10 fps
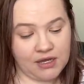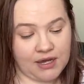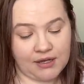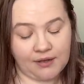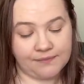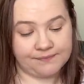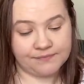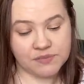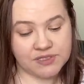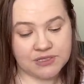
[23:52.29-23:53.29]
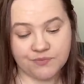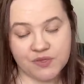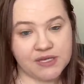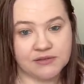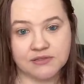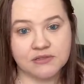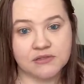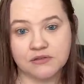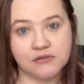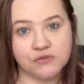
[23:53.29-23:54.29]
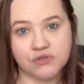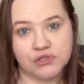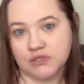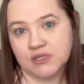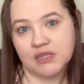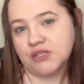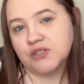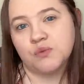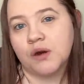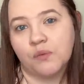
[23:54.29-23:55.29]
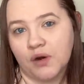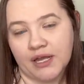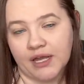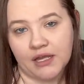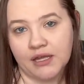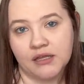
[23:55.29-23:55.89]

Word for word: Um, some things just, they just weren't working.